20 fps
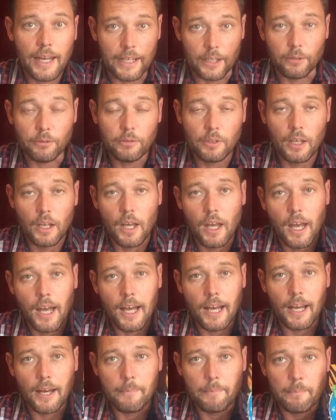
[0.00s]
Hello,
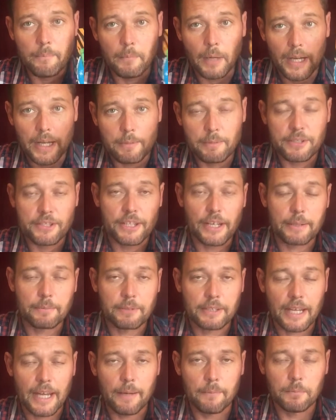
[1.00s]
my name is
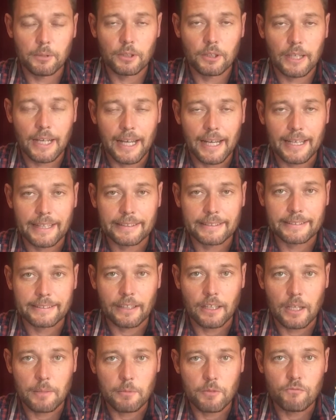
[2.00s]
James Campbell and
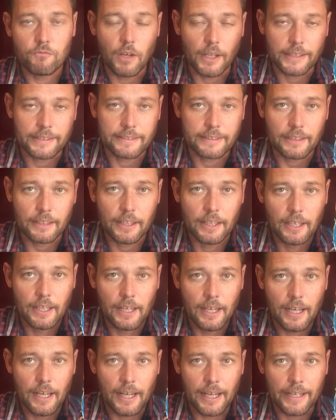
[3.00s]
I'm a writer
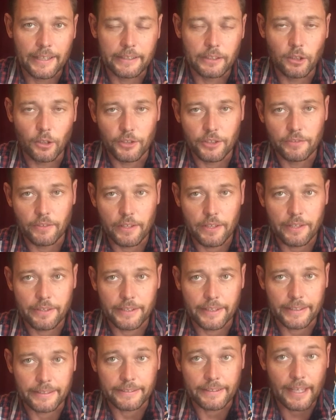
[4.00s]
and lots of other
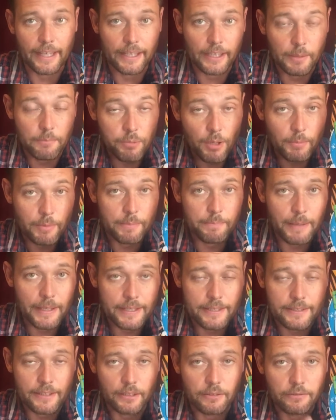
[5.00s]
things, and I'm probably
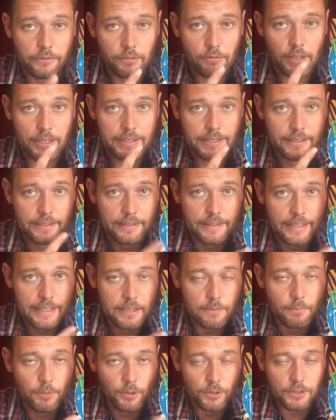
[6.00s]
best known for writing
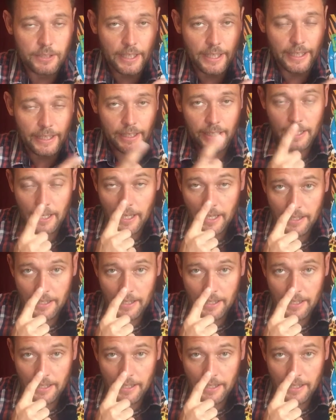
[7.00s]
these books here.